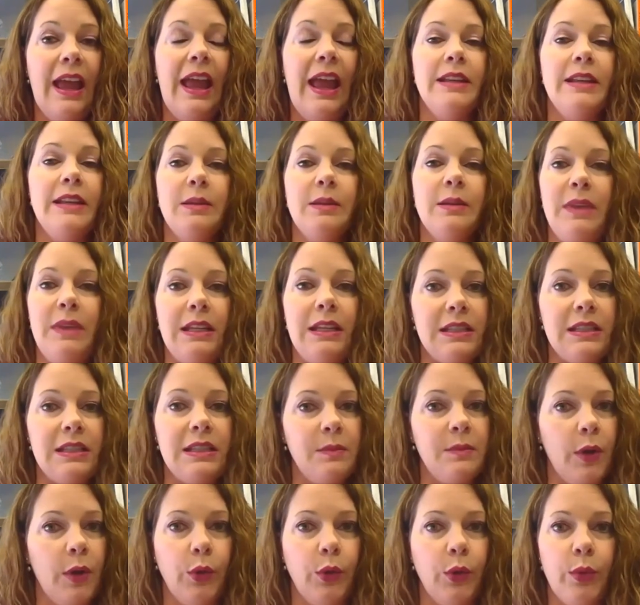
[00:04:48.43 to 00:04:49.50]
to meet in
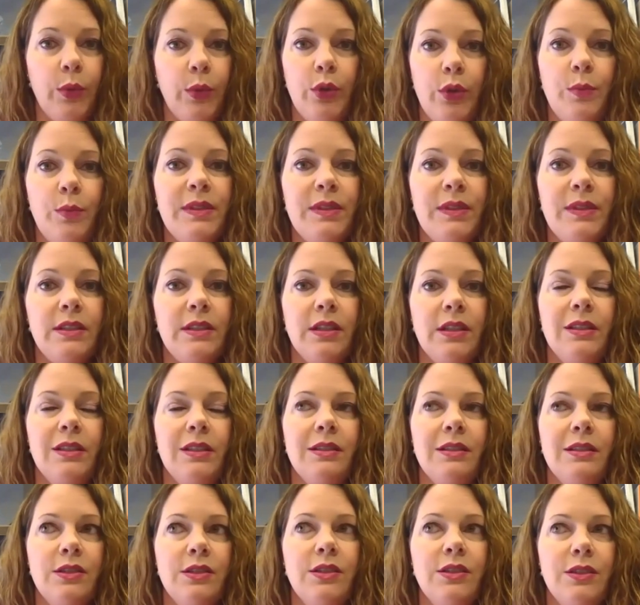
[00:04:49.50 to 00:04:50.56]
small groups, to
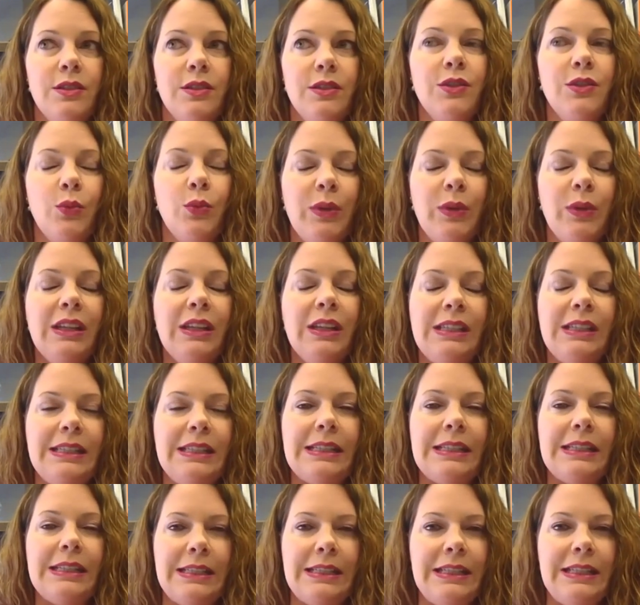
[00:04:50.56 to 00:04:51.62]
really
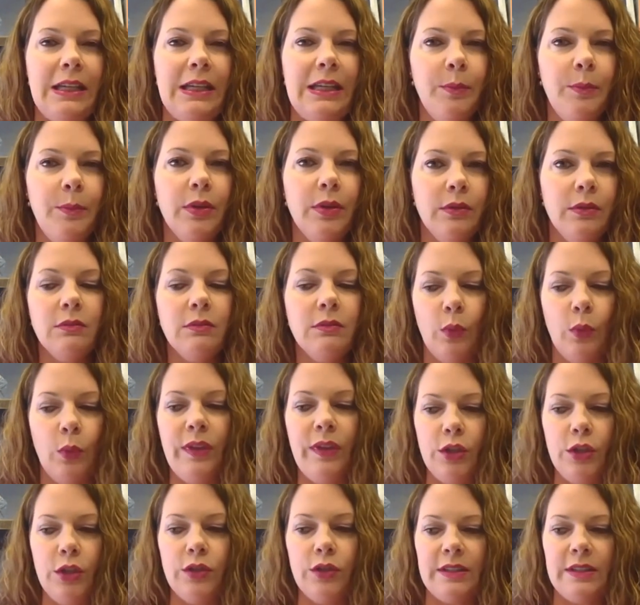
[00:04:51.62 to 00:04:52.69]
dig deep
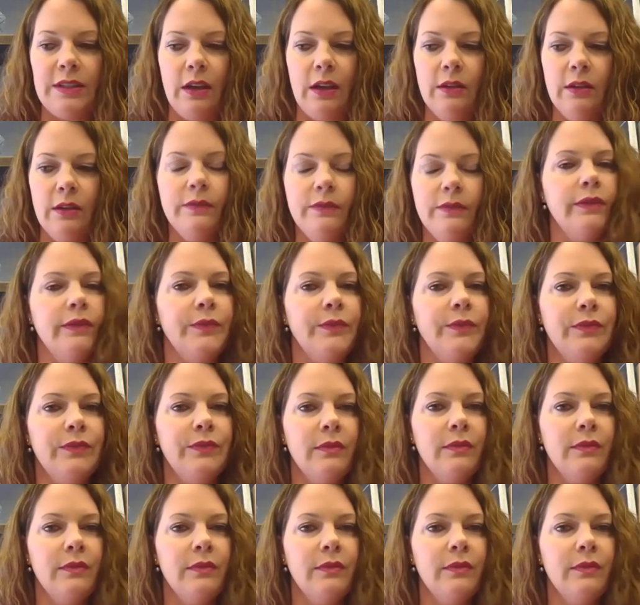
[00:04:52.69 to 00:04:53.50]
within yourself.